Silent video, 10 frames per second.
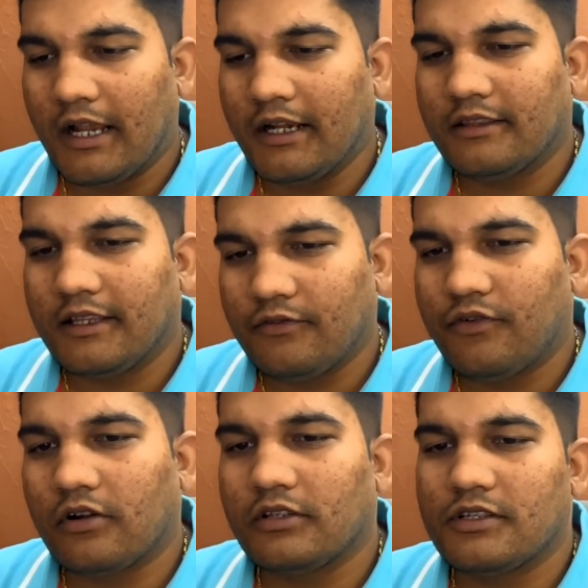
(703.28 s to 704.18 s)
And then
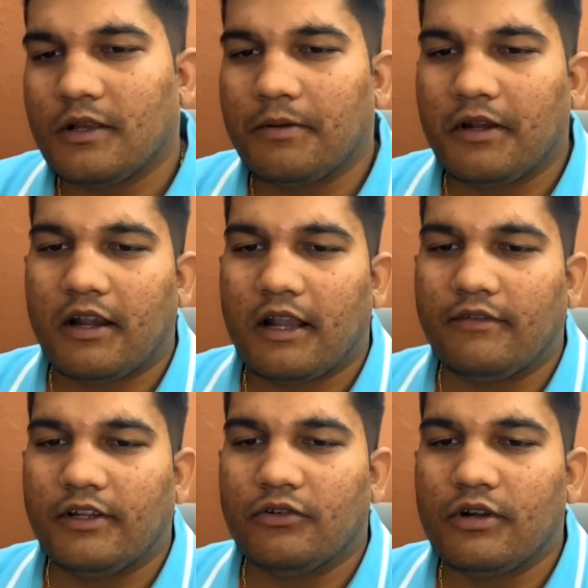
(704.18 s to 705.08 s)
for this separate
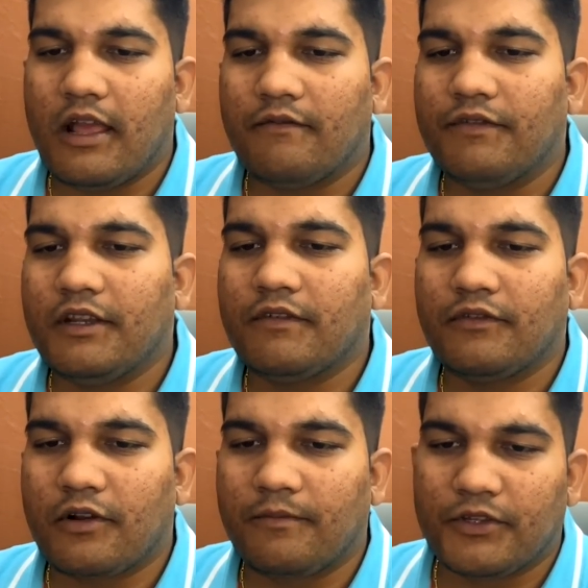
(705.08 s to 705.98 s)
livelihood, everyone
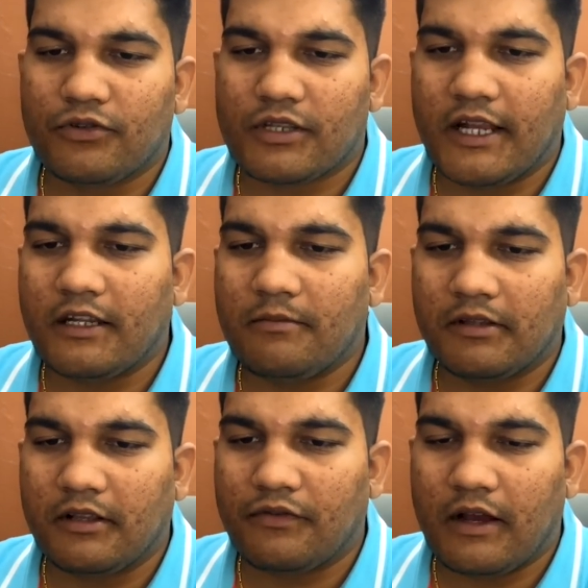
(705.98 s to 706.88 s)
from the society,
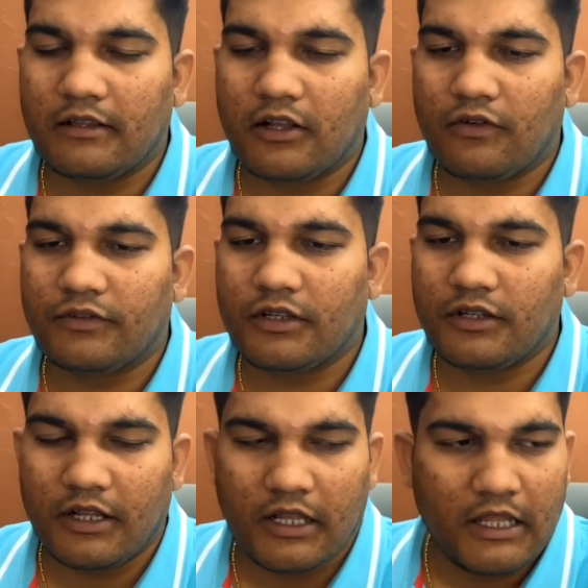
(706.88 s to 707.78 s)
mother, father of
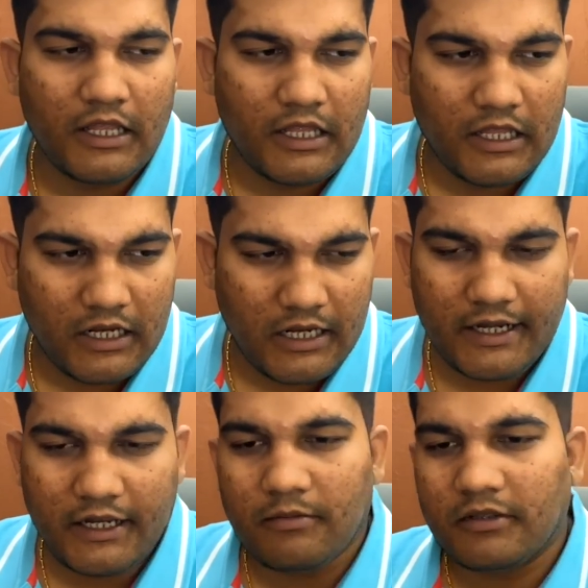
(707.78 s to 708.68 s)
the
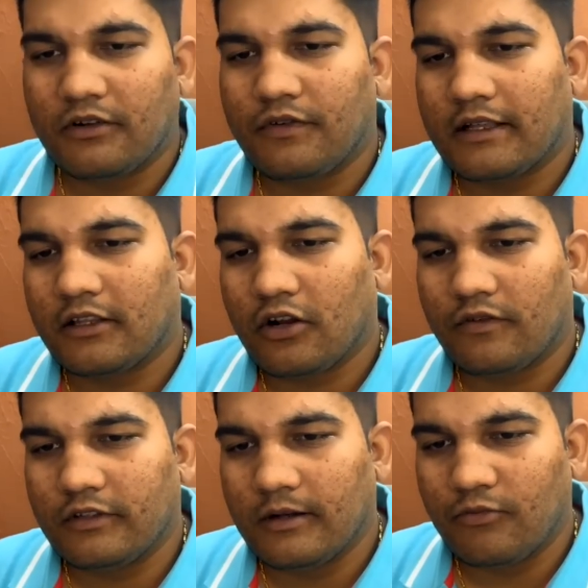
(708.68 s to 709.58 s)
lady, mother, father
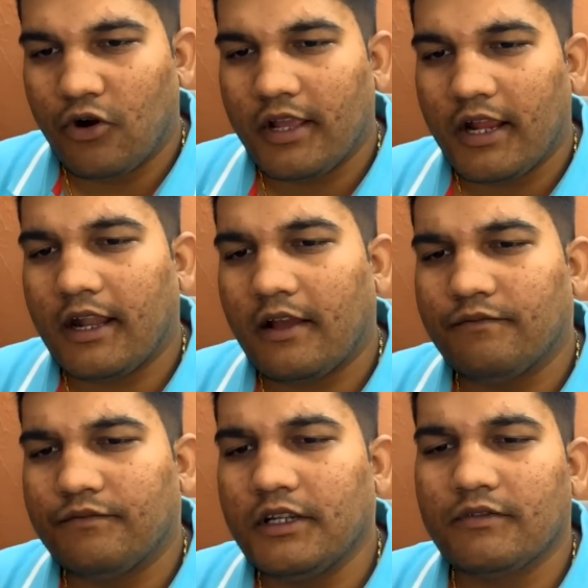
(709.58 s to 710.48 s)
of the boy, and
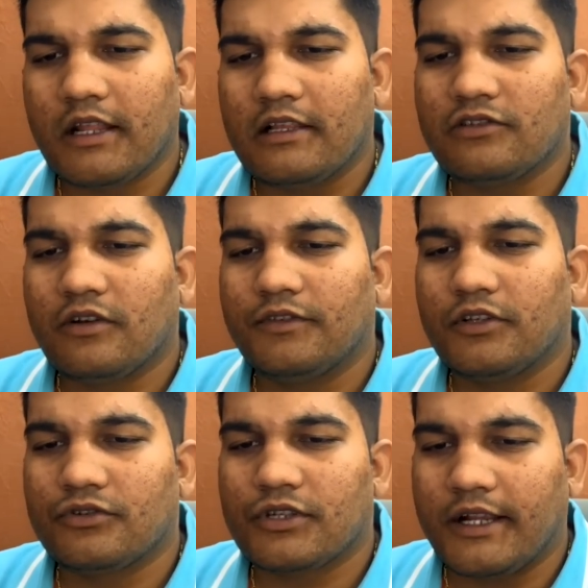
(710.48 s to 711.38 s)
everyone else of the
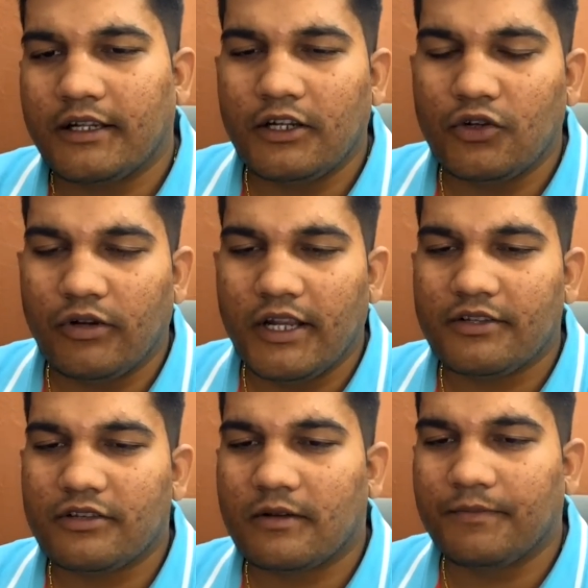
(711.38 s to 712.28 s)
society
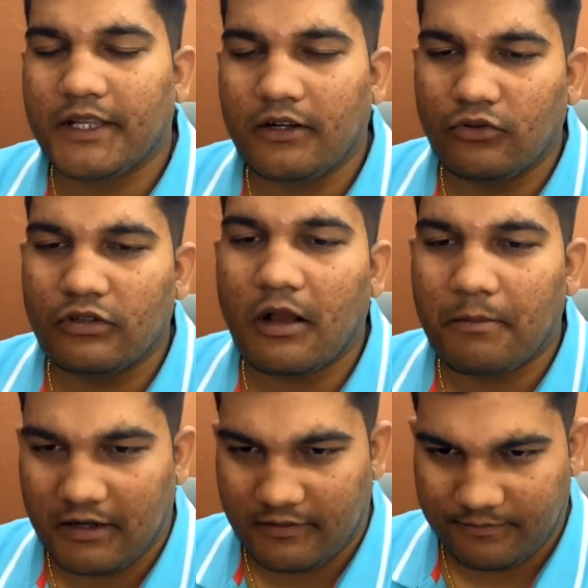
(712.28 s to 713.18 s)
donates something to the
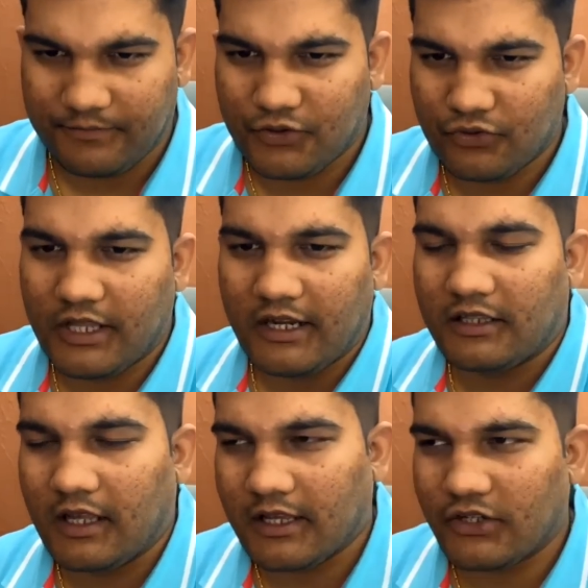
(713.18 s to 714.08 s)
couple so that
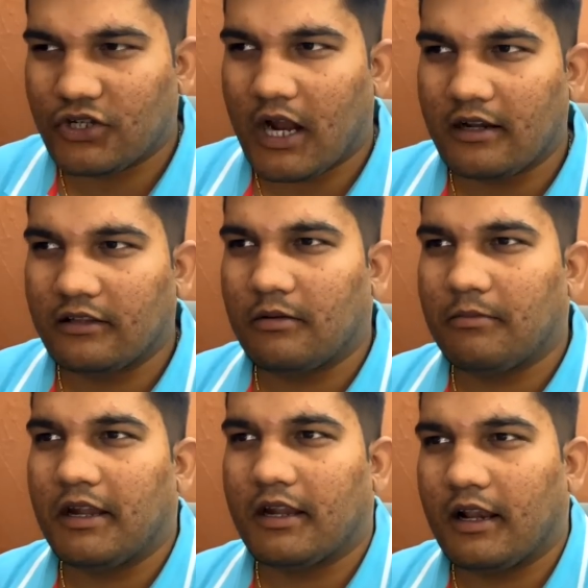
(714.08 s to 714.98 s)
they can start their
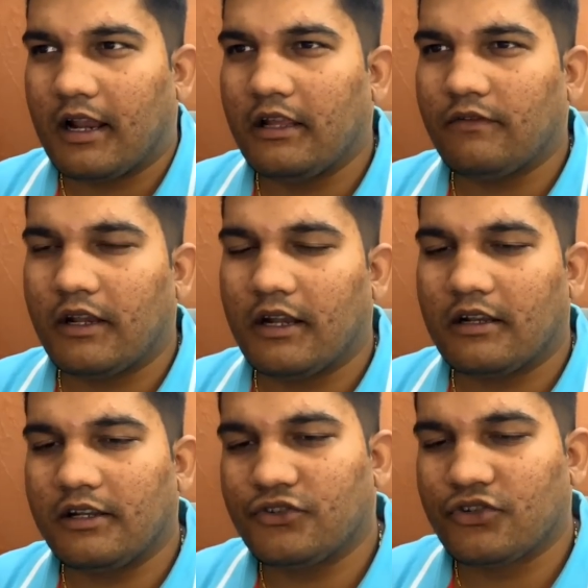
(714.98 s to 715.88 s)
marital life, and at
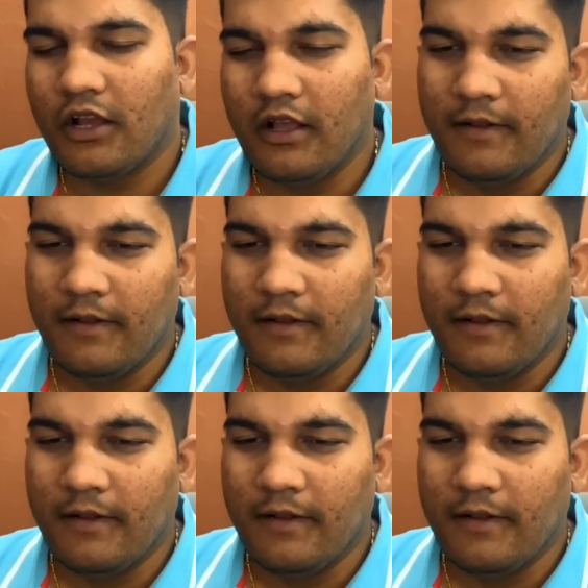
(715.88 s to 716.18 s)
least